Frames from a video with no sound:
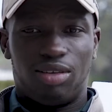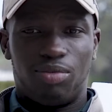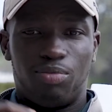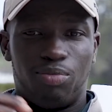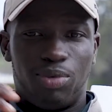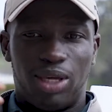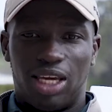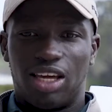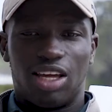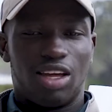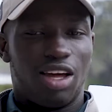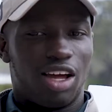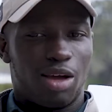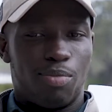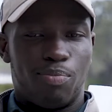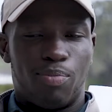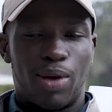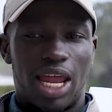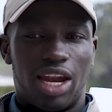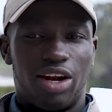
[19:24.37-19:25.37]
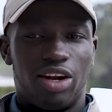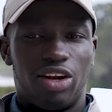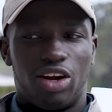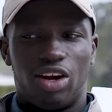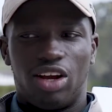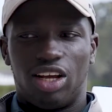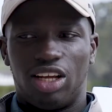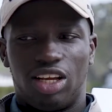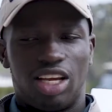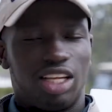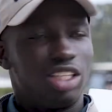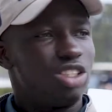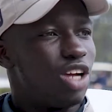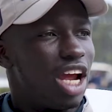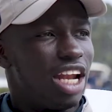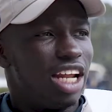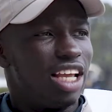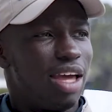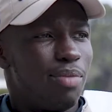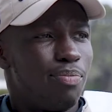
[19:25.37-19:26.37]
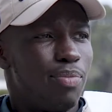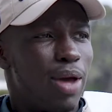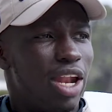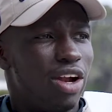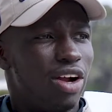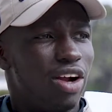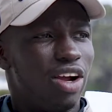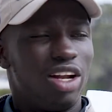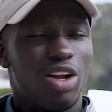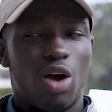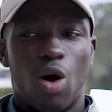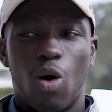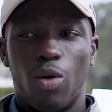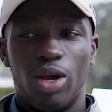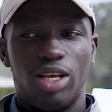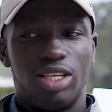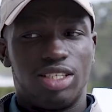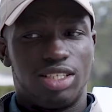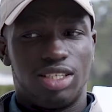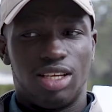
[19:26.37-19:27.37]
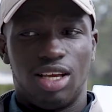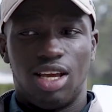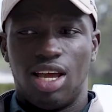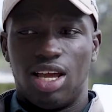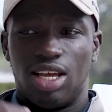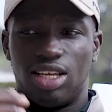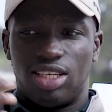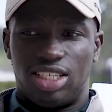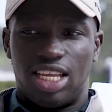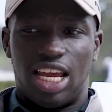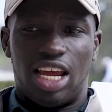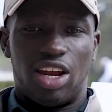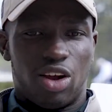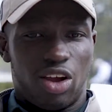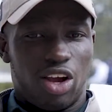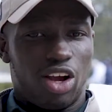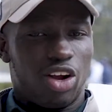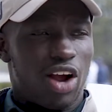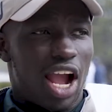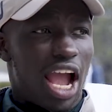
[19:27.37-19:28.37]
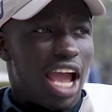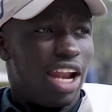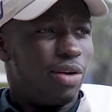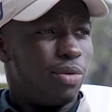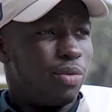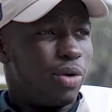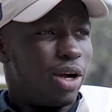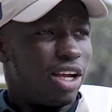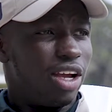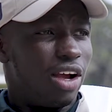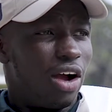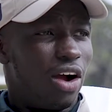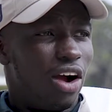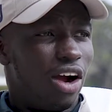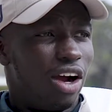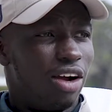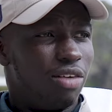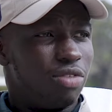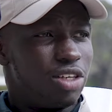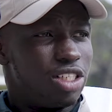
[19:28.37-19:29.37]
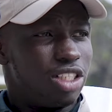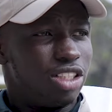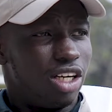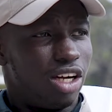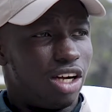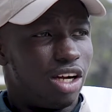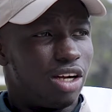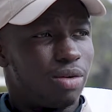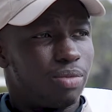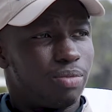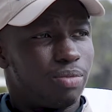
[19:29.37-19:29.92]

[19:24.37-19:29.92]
be a competitor and trying to get better and always staying on your grind and working hard for sure.